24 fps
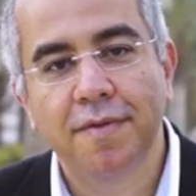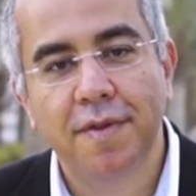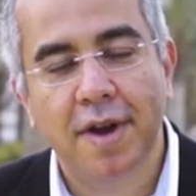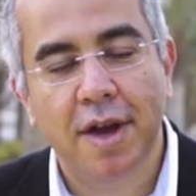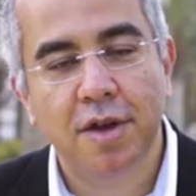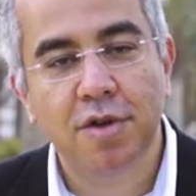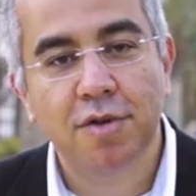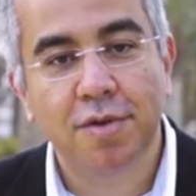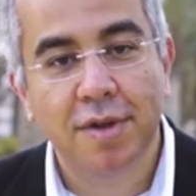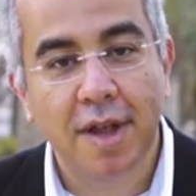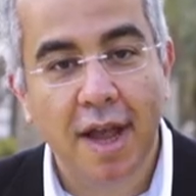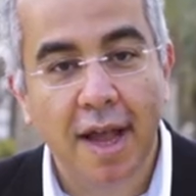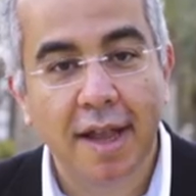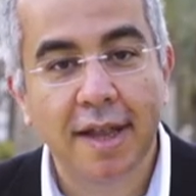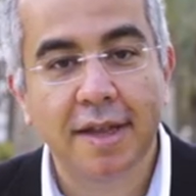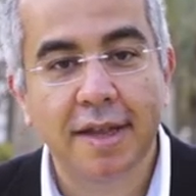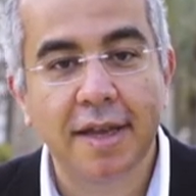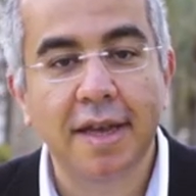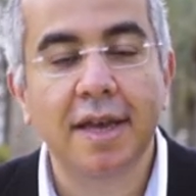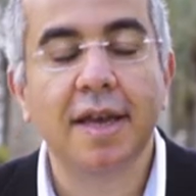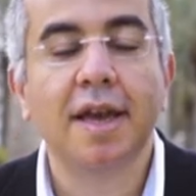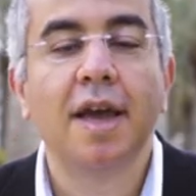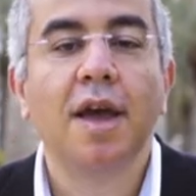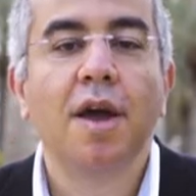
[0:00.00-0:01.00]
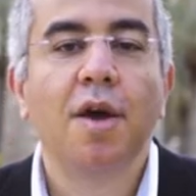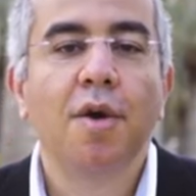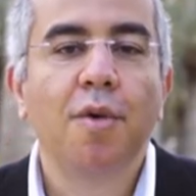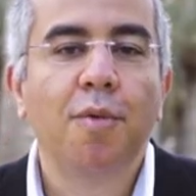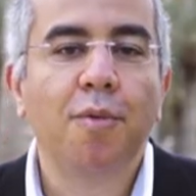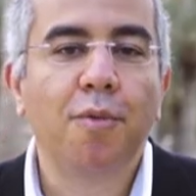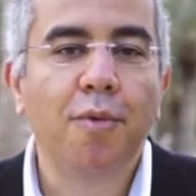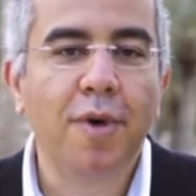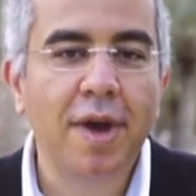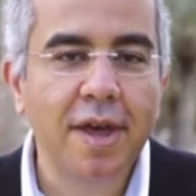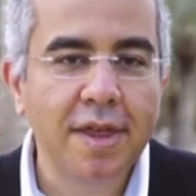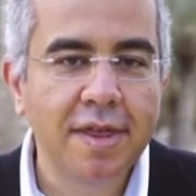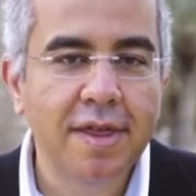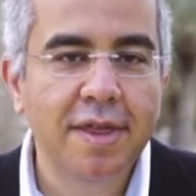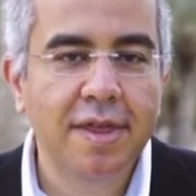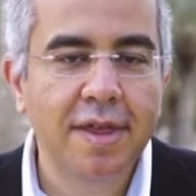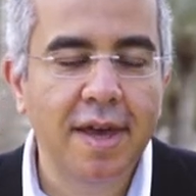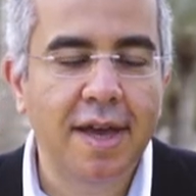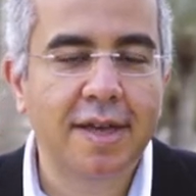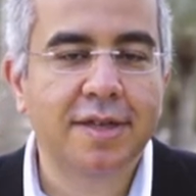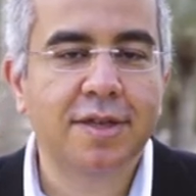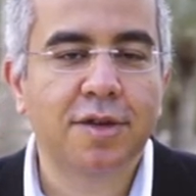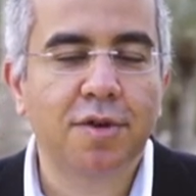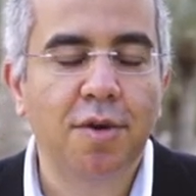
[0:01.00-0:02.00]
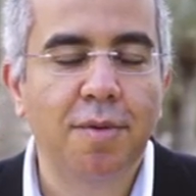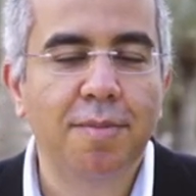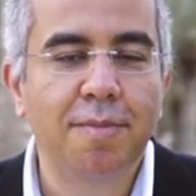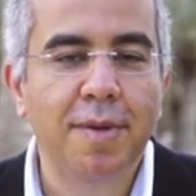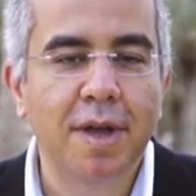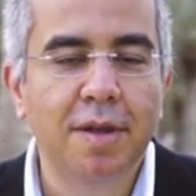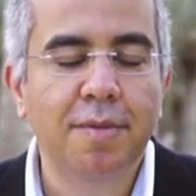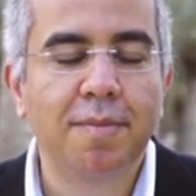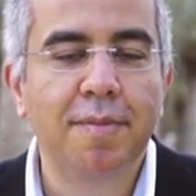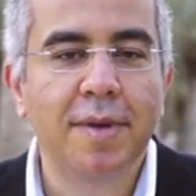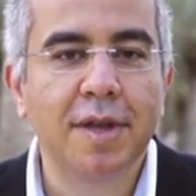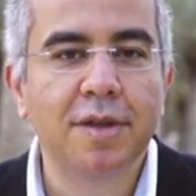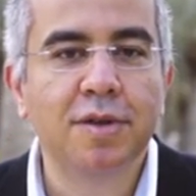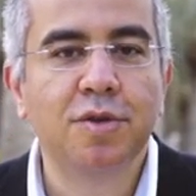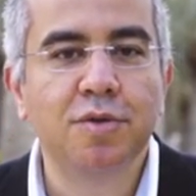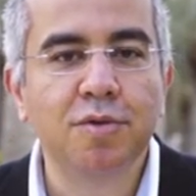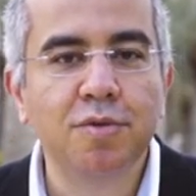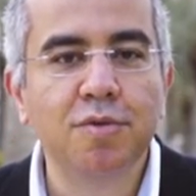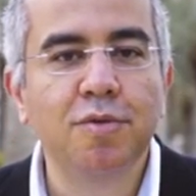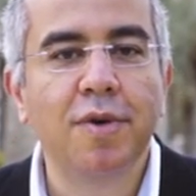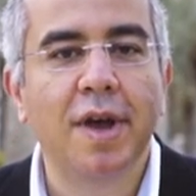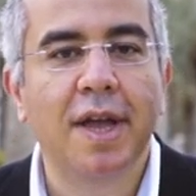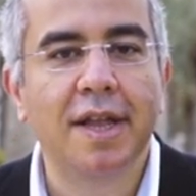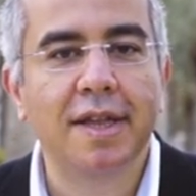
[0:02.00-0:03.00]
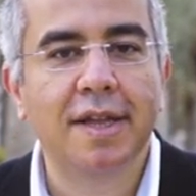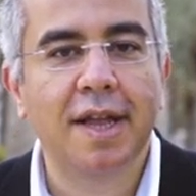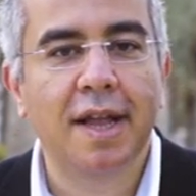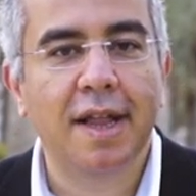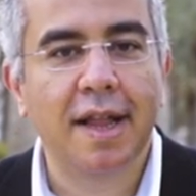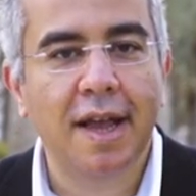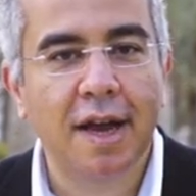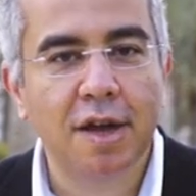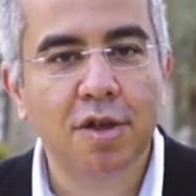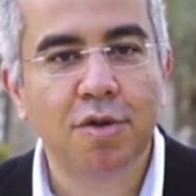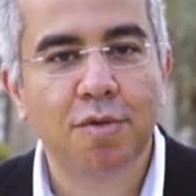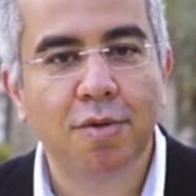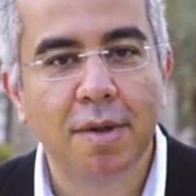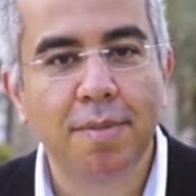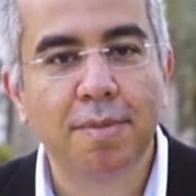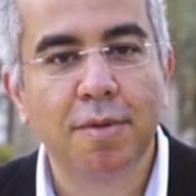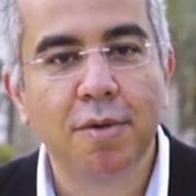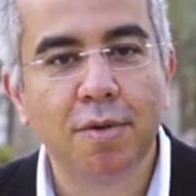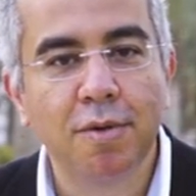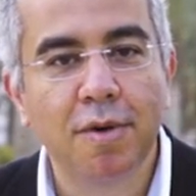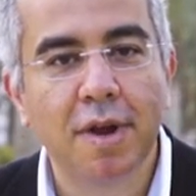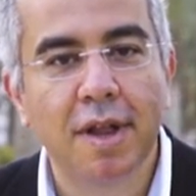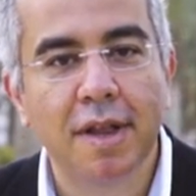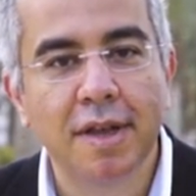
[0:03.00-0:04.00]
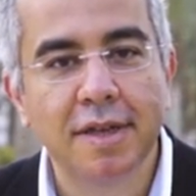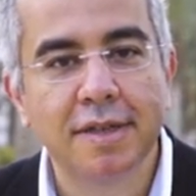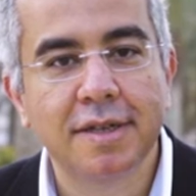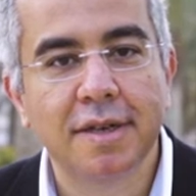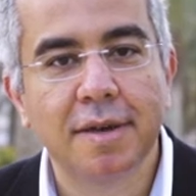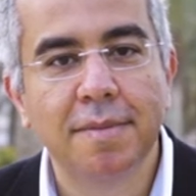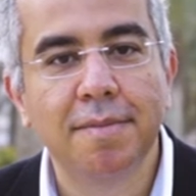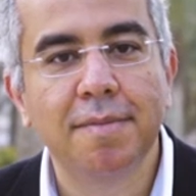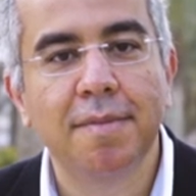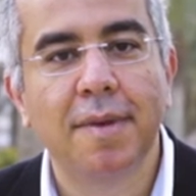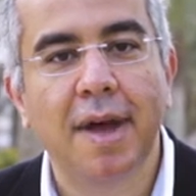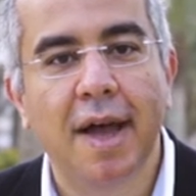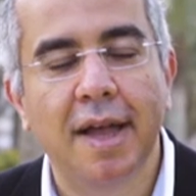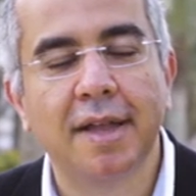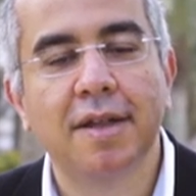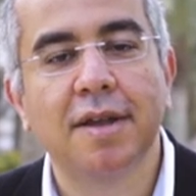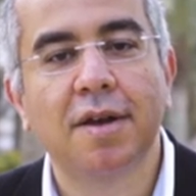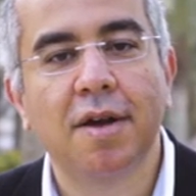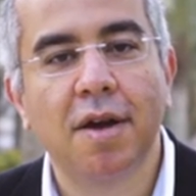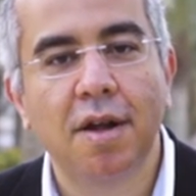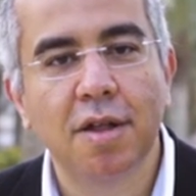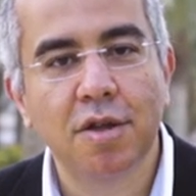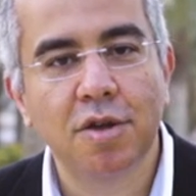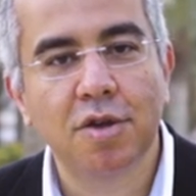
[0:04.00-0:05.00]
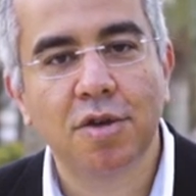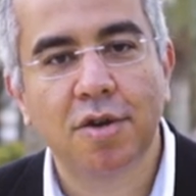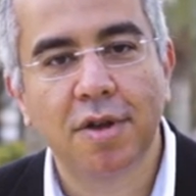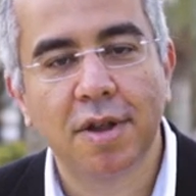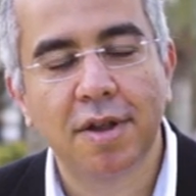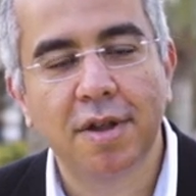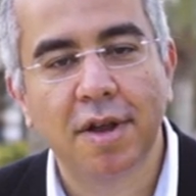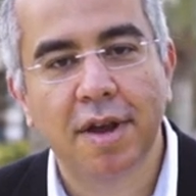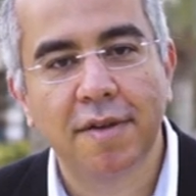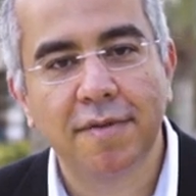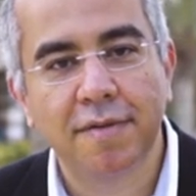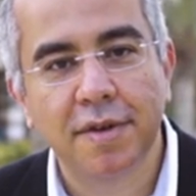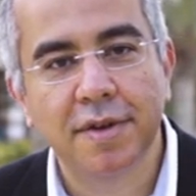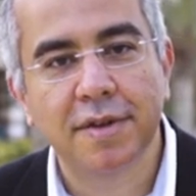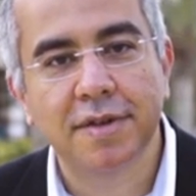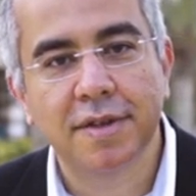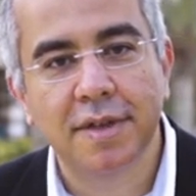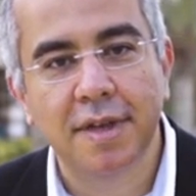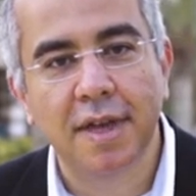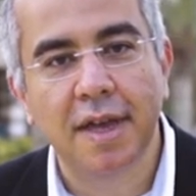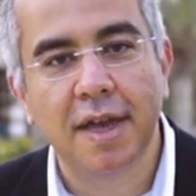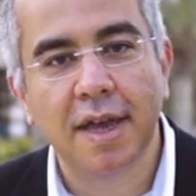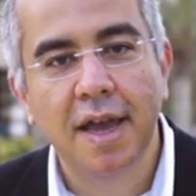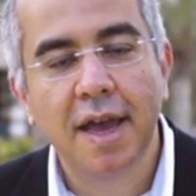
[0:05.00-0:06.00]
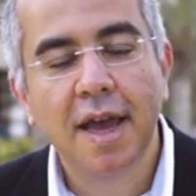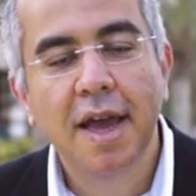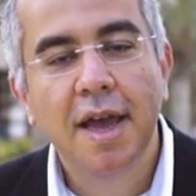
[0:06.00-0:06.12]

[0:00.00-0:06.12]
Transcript: rationality with its commitment to intellectual pluralism and cultural diversity.